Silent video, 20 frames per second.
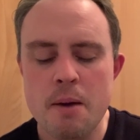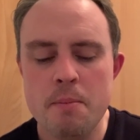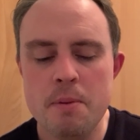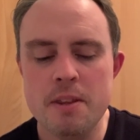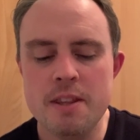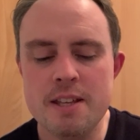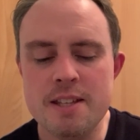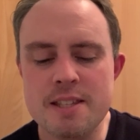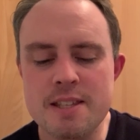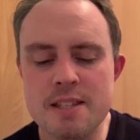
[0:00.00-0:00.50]

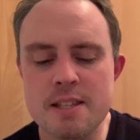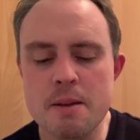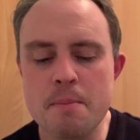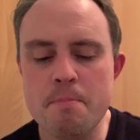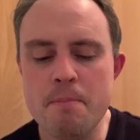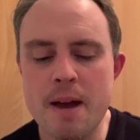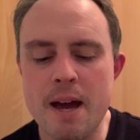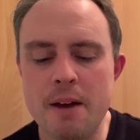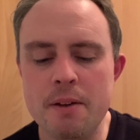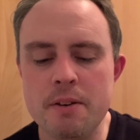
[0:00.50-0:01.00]
But this is a
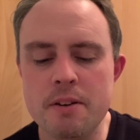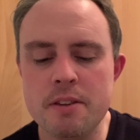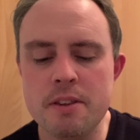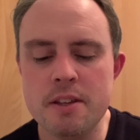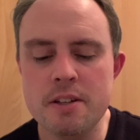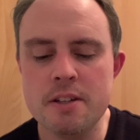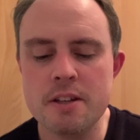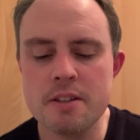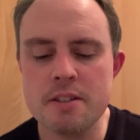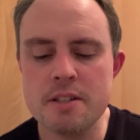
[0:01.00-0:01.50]
mount
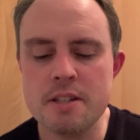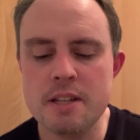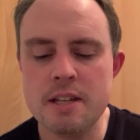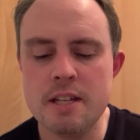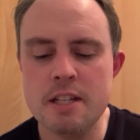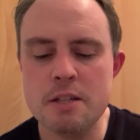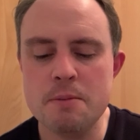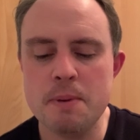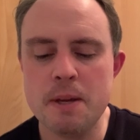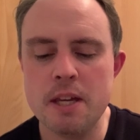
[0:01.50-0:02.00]
that doesn't
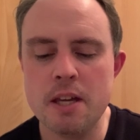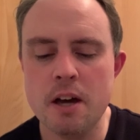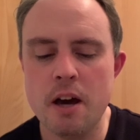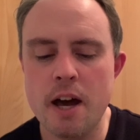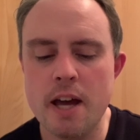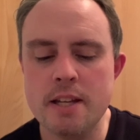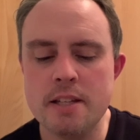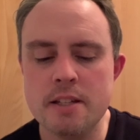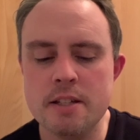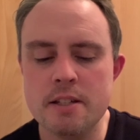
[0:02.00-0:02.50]
need to be
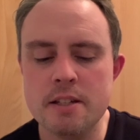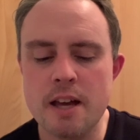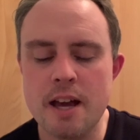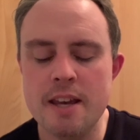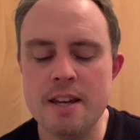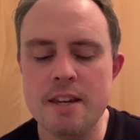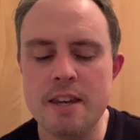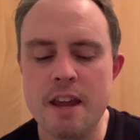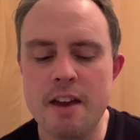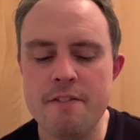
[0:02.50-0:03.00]
guided
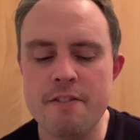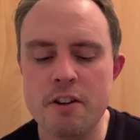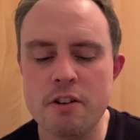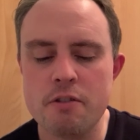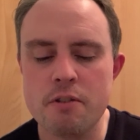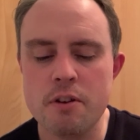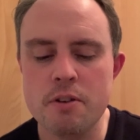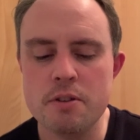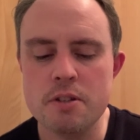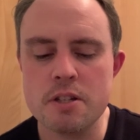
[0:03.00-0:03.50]
and never
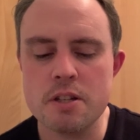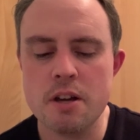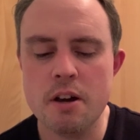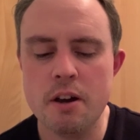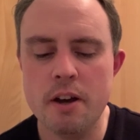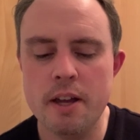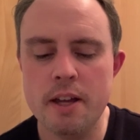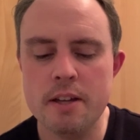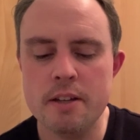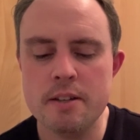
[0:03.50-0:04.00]
grows
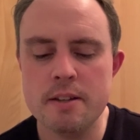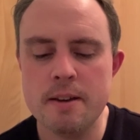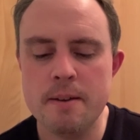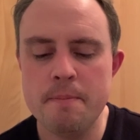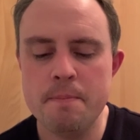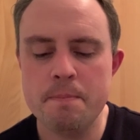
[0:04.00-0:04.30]
tired.